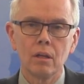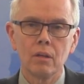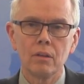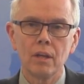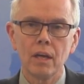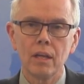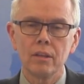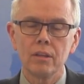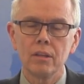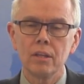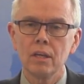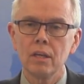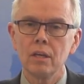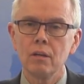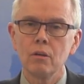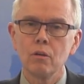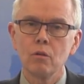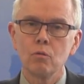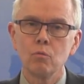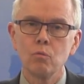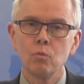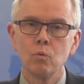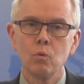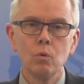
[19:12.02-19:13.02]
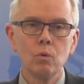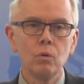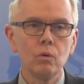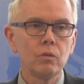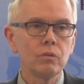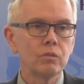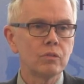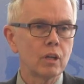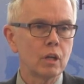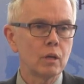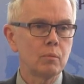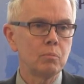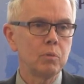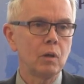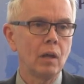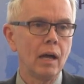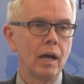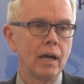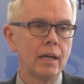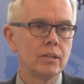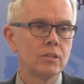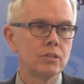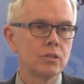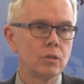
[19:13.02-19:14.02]
that the rules that
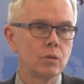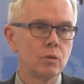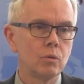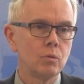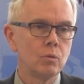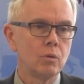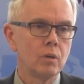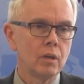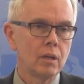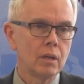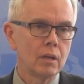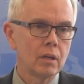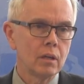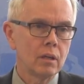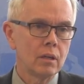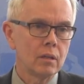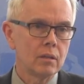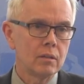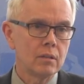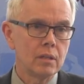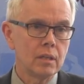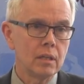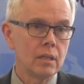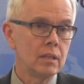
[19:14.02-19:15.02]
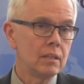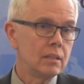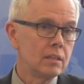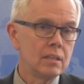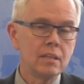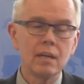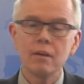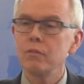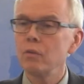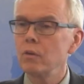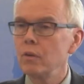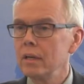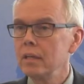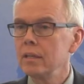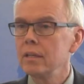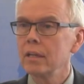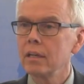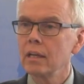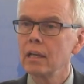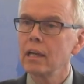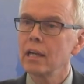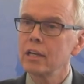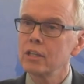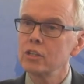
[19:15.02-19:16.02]
apply to the never
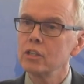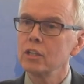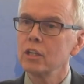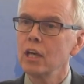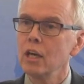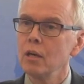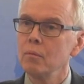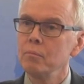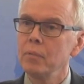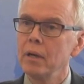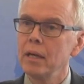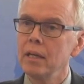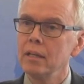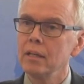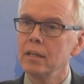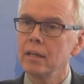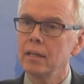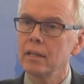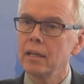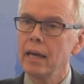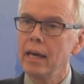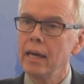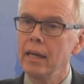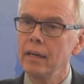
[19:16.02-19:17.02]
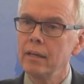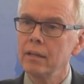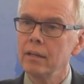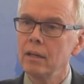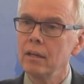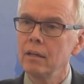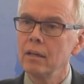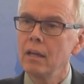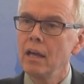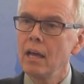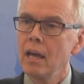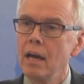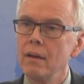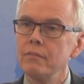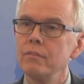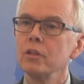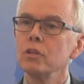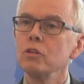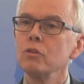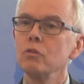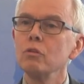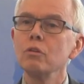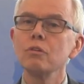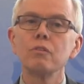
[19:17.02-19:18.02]
ending election campaign in Canada have
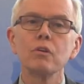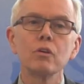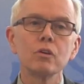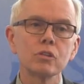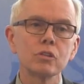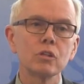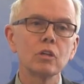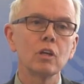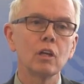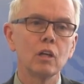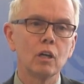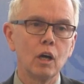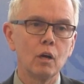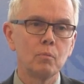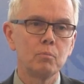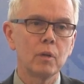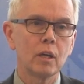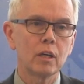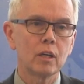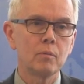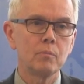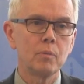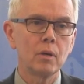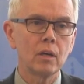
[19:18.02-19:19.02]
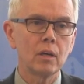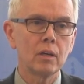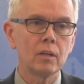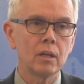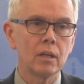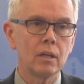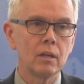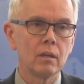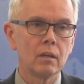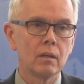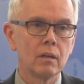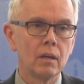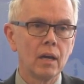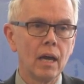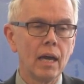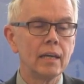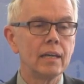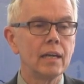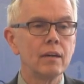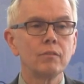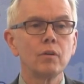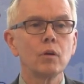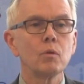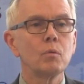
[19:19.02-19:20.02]
a universal applicability,
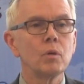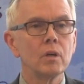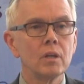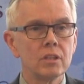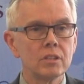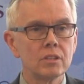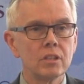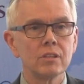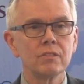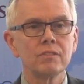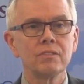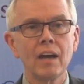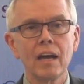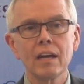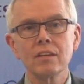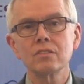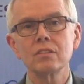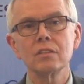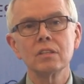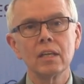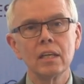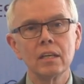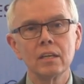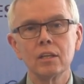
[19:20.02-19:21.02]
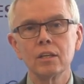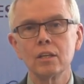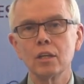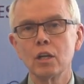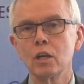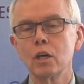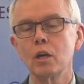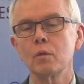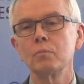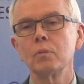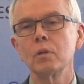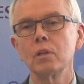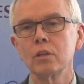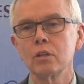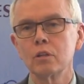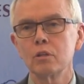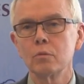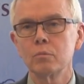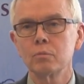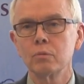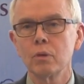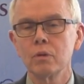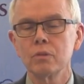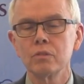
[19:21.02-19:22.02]
and everyone is as fascinated in our
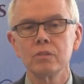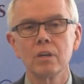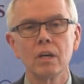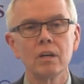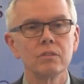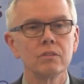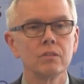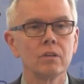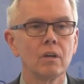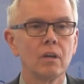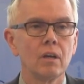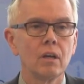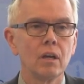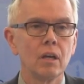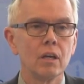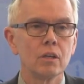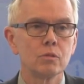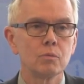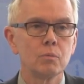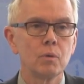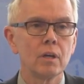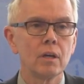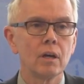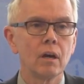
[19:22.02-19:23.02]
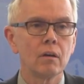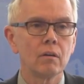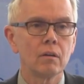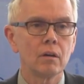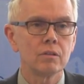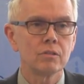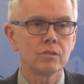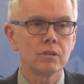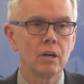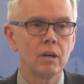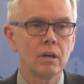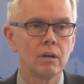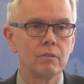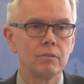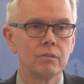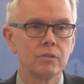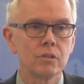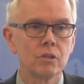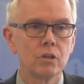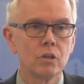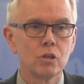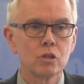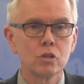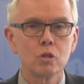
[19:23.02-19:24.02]
political process as we are
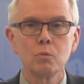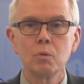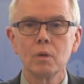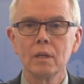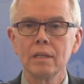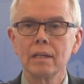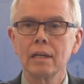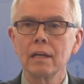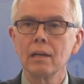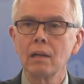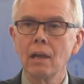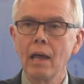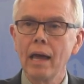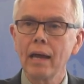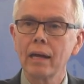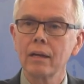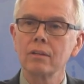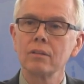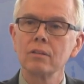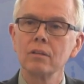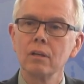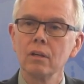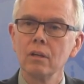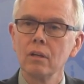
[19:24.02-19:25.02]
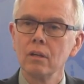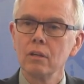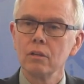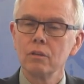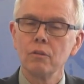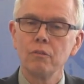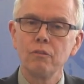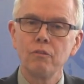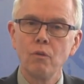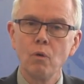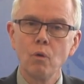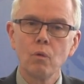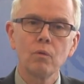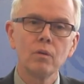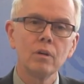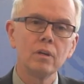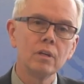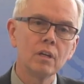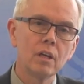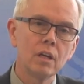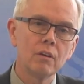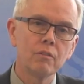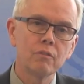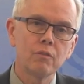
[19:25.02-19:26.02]
ourselves. So we neglect the
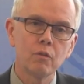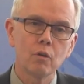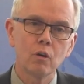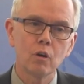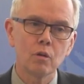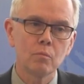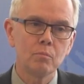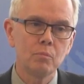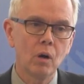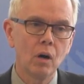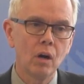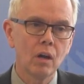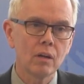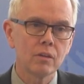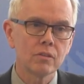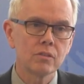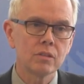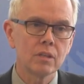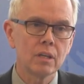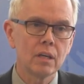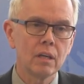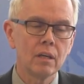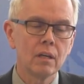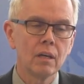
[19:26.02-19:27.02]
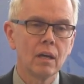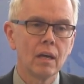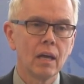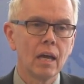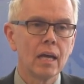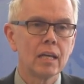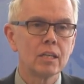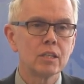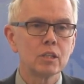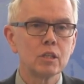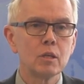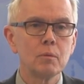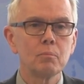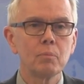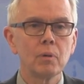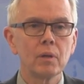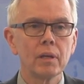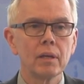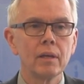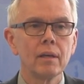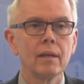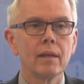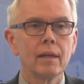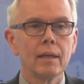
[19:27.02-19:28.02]
foreign in foreign policy and
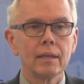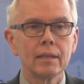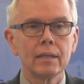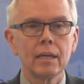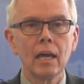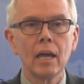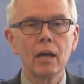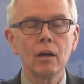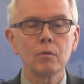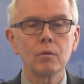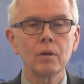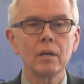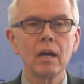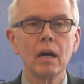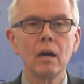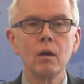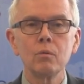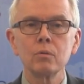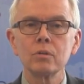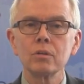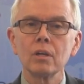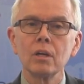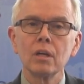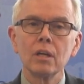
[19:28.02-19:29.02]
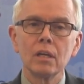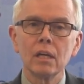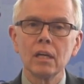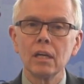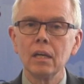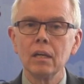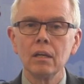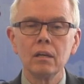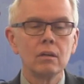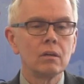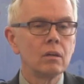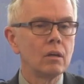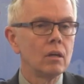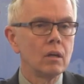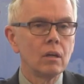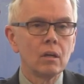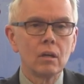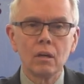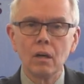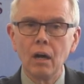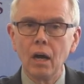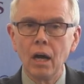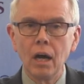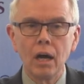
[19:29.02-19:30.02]
simply carry out in
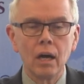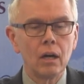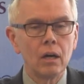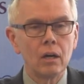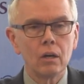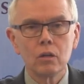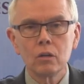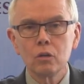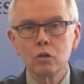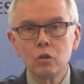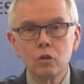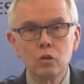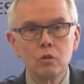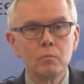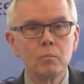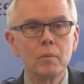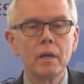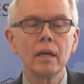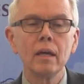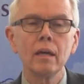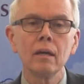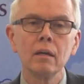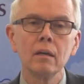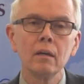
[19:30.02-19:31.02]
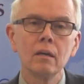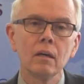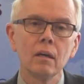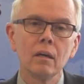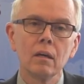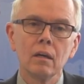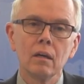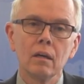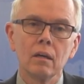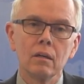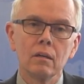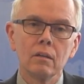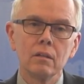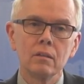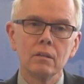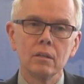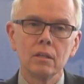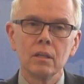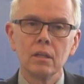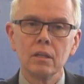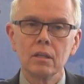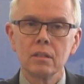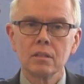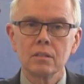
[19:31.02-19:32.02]
uh, Kunming
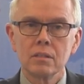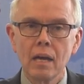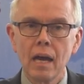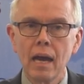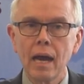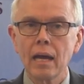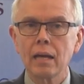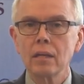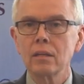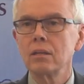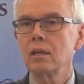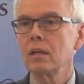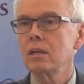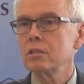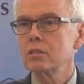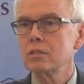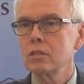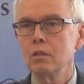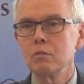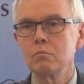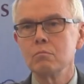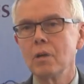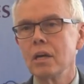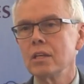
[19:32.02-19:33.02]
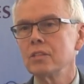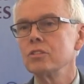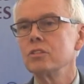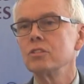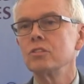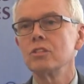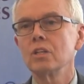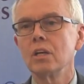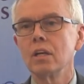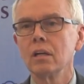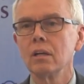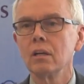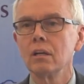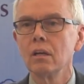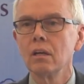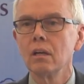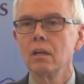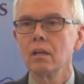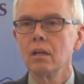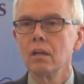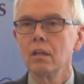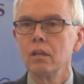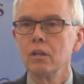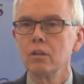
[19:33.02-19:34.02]
the tactics and messaging
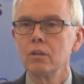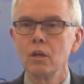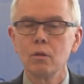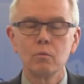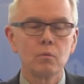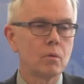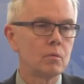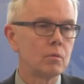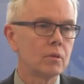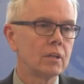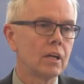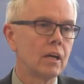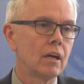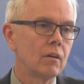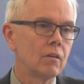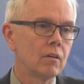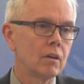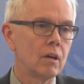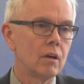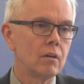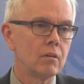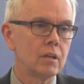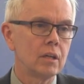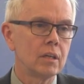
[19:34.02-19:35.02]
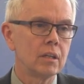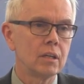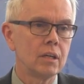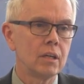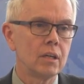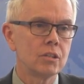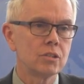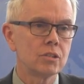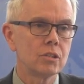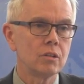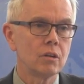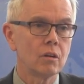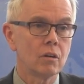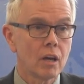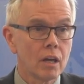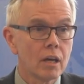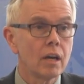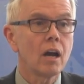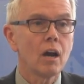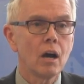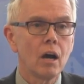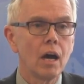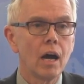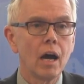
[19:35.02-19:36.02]
that we would carry out in Kitchener.
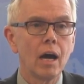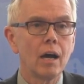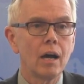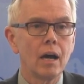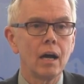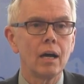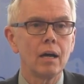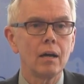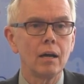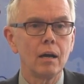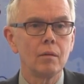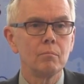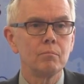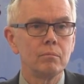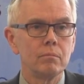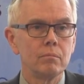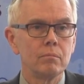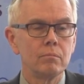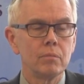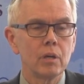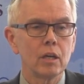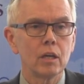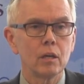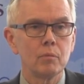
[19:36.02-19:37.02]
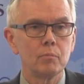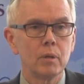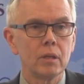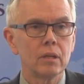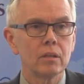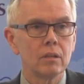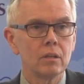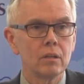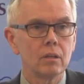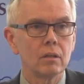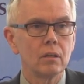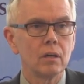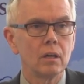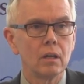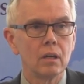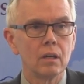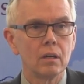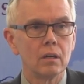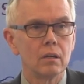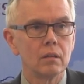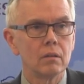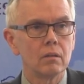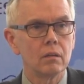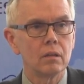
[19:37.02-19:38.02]
And I, am being a bit
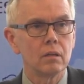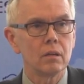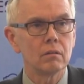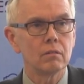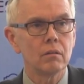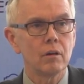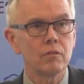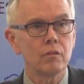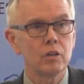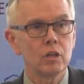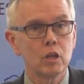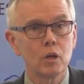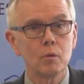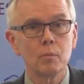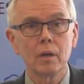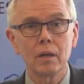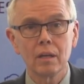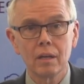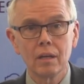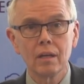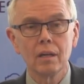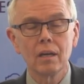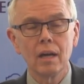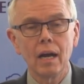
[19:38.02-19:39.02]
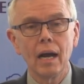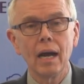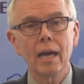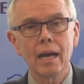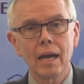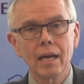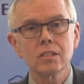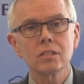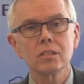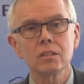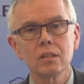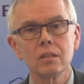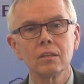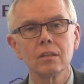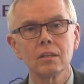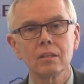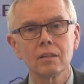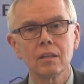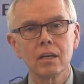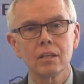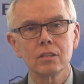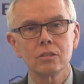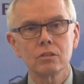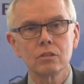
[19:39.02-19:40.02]
uh, irreverent here, but I actually
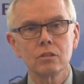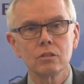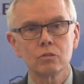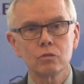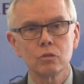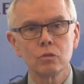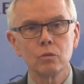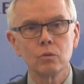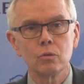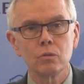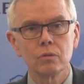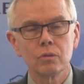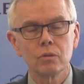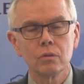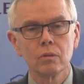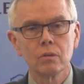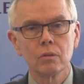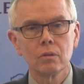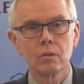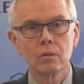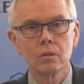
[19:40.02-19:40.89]
think that's the truth.